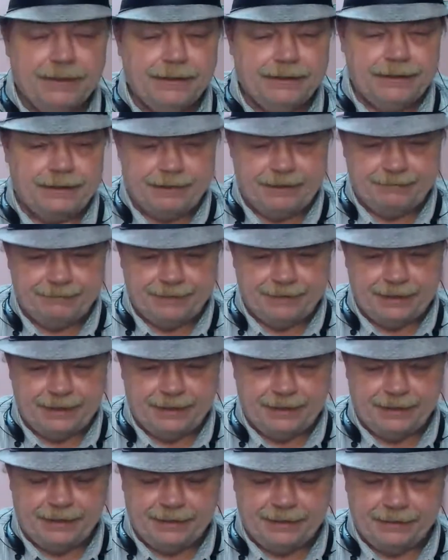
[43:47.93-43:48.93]
They've got
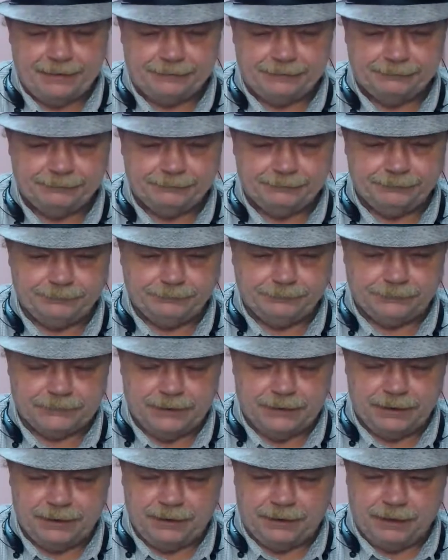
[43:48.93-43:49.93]
a
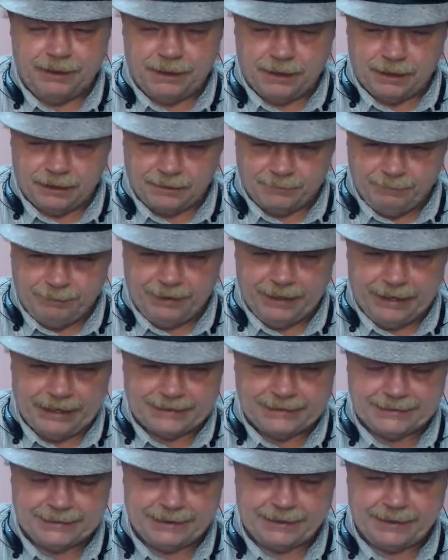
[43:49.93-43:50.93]
hard
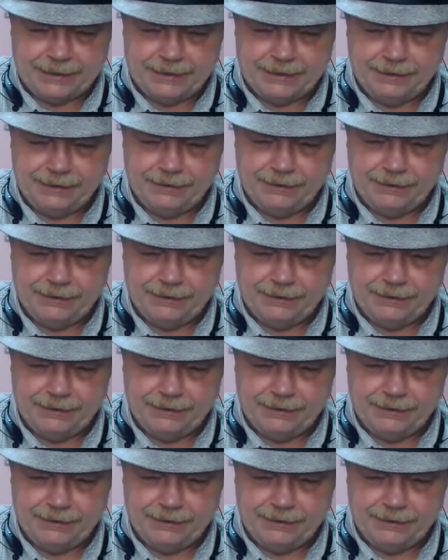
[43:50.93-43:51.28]
plastic